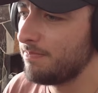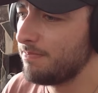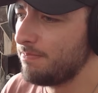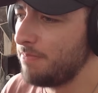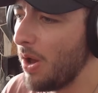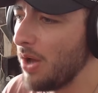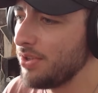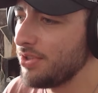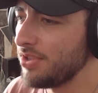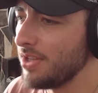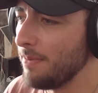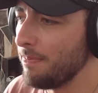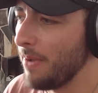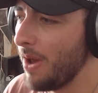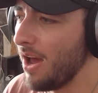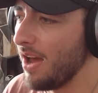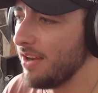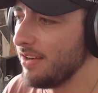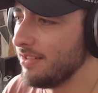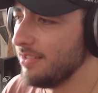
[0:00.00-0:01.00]
Push the
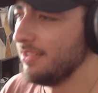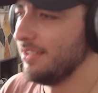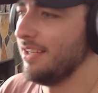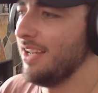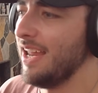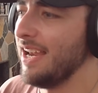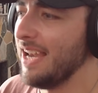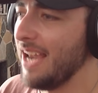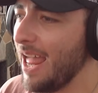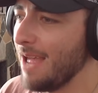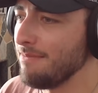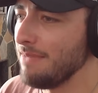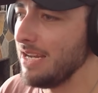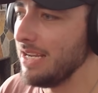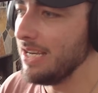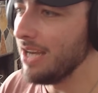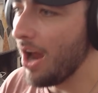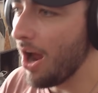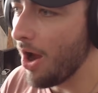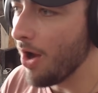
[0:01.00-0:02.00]
button and let
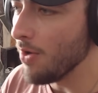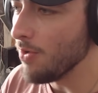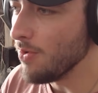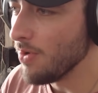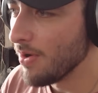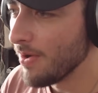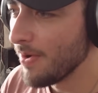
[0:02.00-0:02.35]
me know.